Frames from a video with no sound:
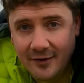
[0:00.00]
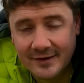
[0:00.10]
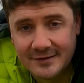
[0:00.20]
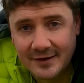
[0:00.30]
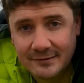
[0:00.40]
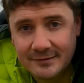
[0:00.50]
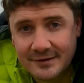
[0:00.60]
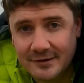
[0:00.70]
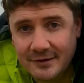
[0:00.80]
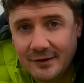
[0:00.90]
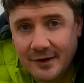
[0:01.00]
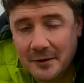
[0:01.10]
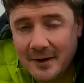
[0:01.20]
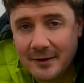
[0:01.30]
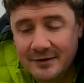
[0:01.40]
on its own, so you could
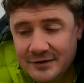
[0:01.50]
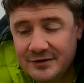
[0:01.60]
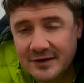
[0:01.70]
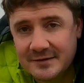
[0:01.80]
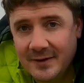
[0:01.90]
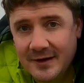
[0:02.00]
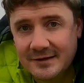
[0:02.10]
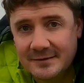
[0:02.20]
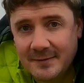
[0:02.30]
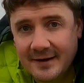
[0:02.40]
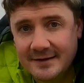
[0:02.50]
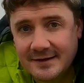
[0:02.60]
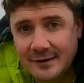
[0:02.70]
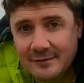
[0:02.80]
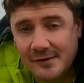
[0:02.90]
go out and just pitch this by
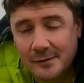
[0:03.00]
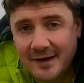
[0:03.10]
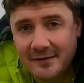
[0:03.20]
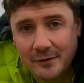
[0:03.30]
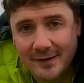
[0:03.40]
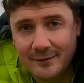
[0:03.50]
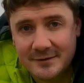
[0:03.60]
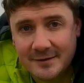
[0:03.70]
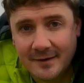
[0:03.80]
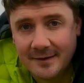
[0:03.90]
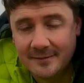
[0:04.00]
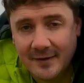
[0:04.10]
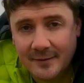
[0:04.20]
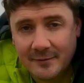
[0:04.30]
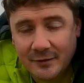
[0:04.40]
itself if the weather was
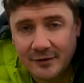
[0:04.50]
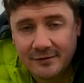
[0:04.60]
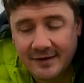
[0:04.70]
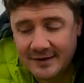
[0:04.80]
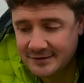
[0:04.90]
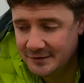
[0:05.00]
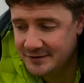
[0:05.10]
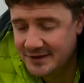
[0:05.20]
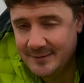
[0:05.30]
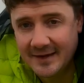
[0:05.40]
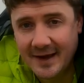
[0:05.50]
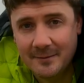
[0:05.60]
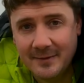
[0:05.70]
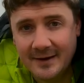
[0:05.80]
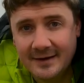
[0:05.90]
good for that. So for summer
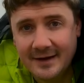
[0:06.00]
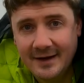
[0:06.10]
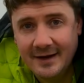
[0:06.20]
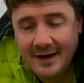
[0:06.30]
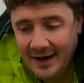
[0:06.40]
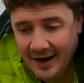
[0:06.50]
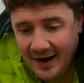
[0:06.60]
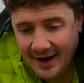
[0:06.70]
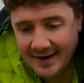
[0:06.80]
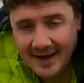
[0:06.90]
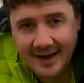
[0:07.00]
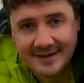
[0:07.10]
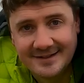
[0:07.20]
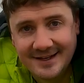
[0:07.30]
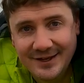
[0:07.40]
camping, I
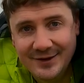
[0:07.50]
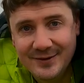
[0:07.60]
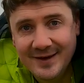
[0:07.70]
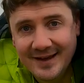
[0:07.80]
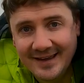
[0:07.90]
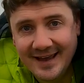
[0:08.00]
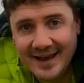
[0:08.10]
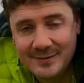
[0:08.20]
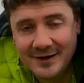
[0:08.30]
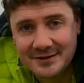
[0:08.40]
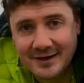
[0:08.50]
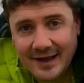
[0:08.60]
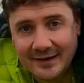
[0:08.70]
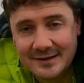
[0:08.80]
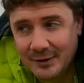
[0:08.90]
can't see you getting much
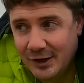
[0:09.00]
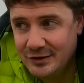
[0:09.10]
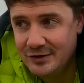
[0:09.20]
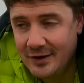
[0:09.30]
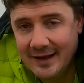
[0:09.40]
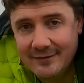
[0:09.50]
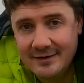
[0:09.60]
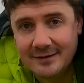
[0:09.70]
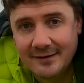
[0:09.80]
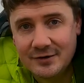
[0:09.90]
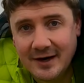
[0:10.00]
lighter than this, because you don't even need to have